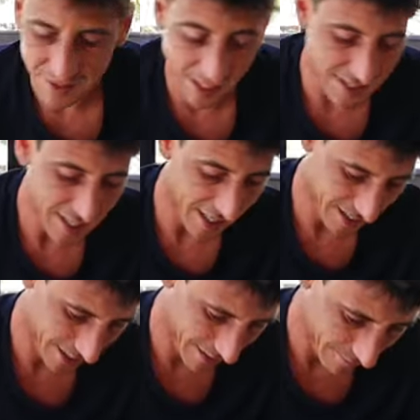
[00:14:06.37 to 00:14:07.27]
Ticket
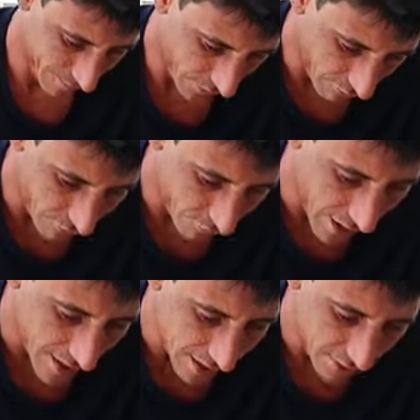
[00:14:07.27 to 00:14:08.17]
six.
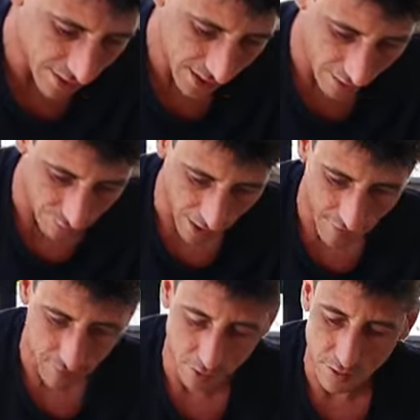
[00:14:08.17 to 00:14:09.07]
Finally, ticket
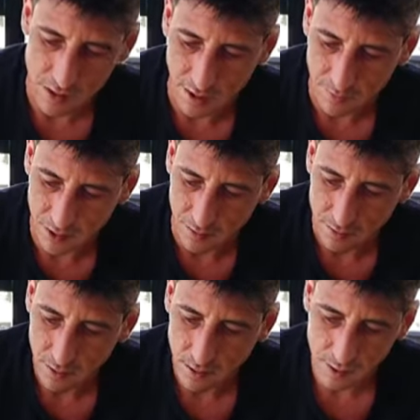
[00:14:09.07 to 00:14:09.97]
five doing
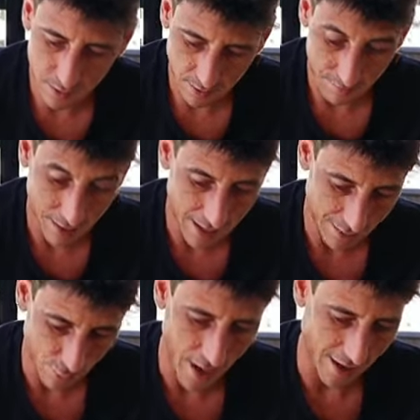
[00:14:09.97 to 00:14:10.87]
something. By
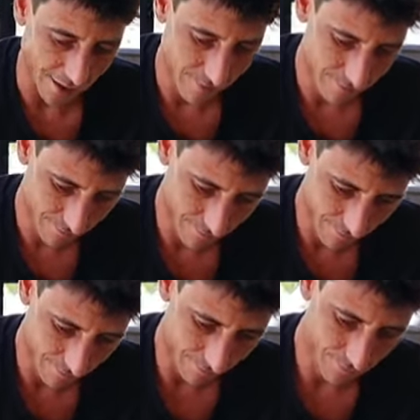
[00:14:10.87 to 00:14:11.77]
the way,
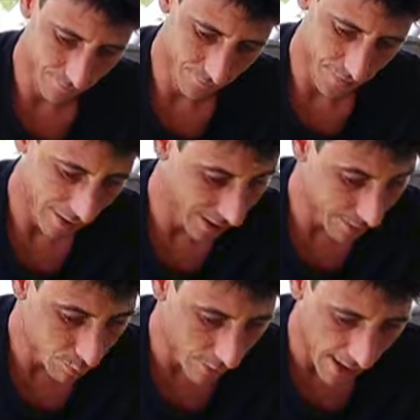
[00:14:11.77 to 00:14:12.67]

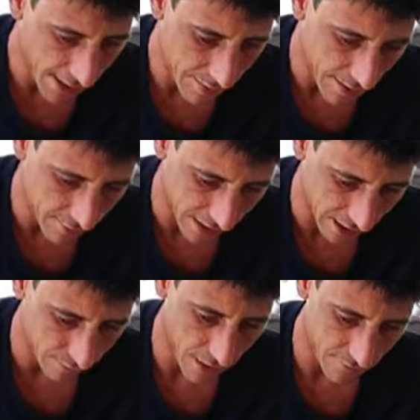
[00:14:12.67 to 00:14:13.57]
keep bragging about
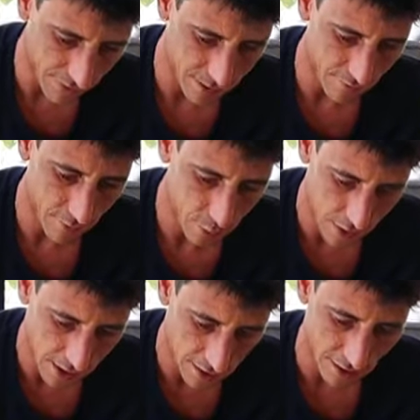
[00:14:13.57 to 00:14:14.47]
ticket five. It's never
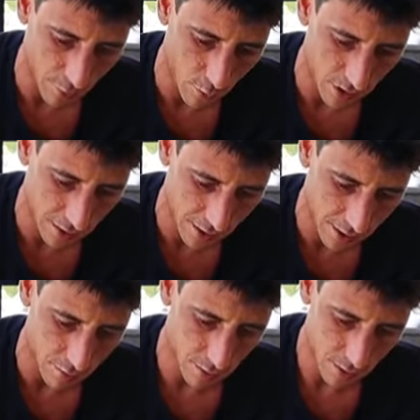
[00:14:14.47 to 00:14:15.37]
doing anything. Well, there you
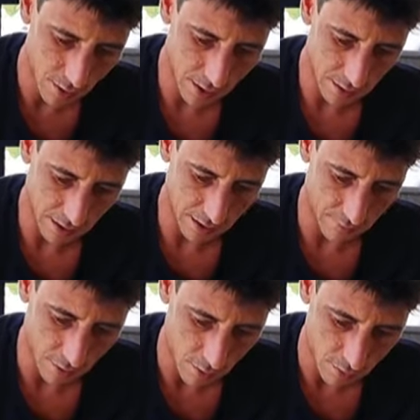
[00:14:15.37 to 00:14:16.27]
go
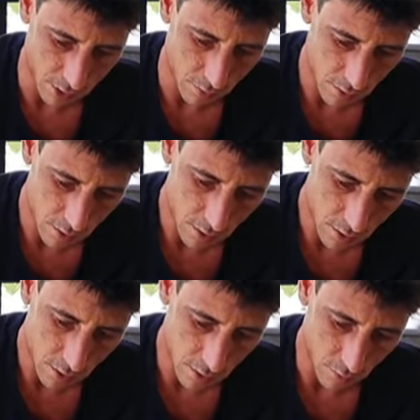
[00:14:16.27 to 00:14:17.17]
delivering Hondo.
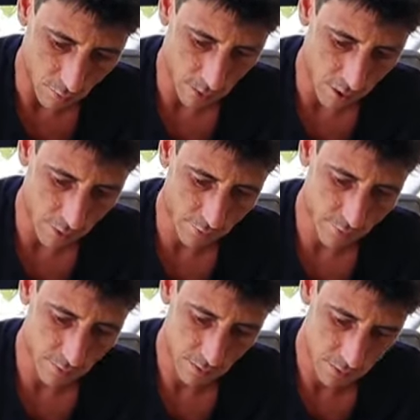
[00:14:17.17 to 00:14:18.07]
One off.
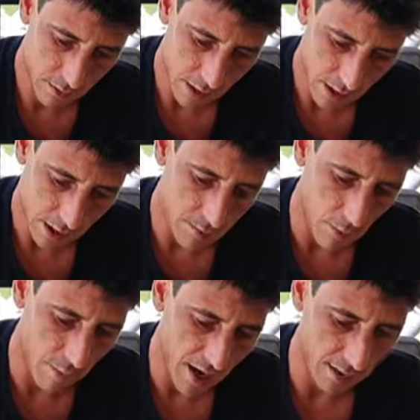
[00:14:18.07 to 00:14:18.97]
Come
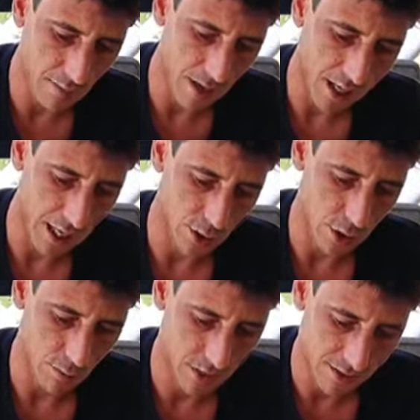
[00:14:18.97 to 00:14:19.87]
on, back-to-back -back
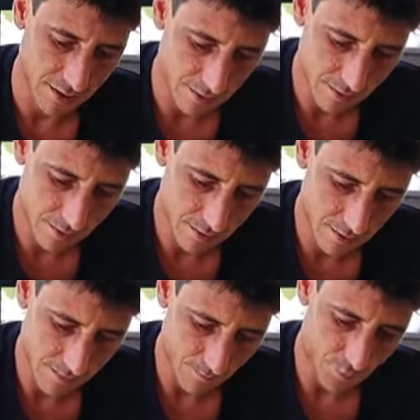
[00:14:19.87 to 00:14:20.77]
action, please.
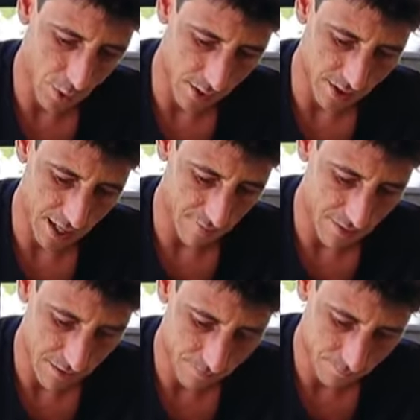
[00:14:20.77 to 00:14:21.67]

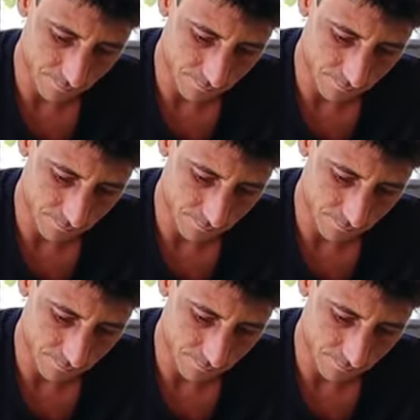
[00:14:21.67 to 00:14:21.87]
37.